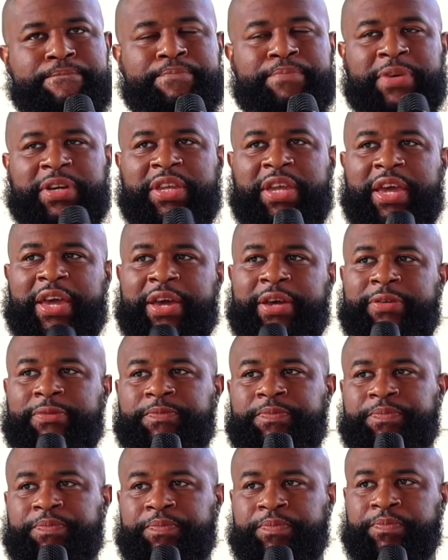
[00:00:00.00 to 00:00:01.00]
But yeah,
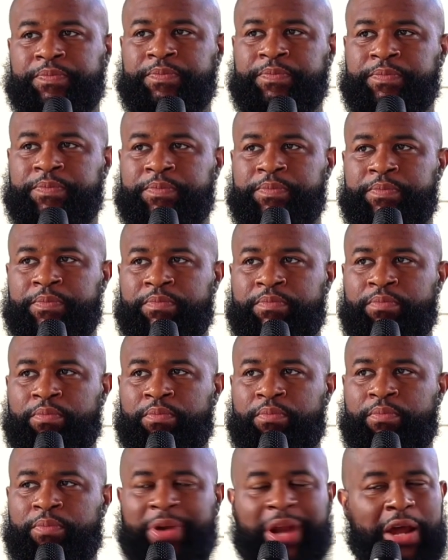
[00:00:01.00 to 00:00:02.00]

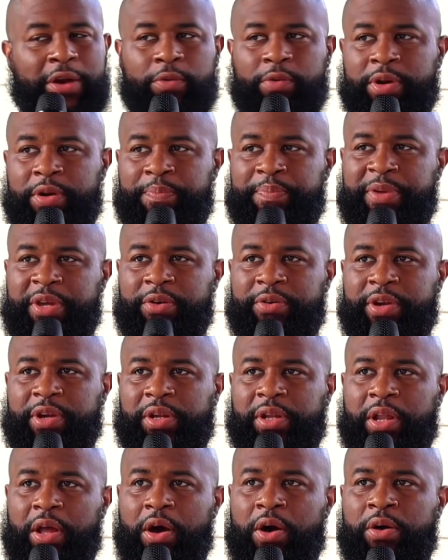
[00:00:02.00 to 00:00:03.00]
but I don't want to be on here
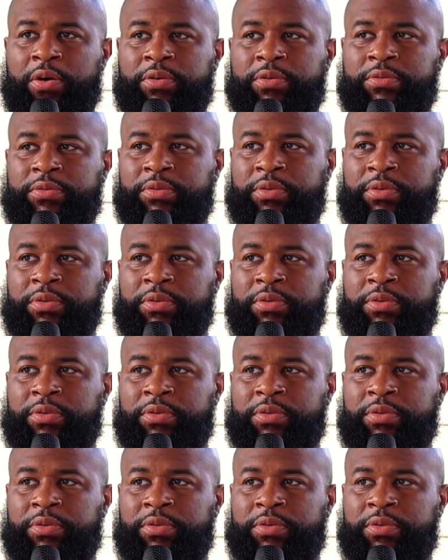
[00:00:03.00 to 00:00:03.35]
long.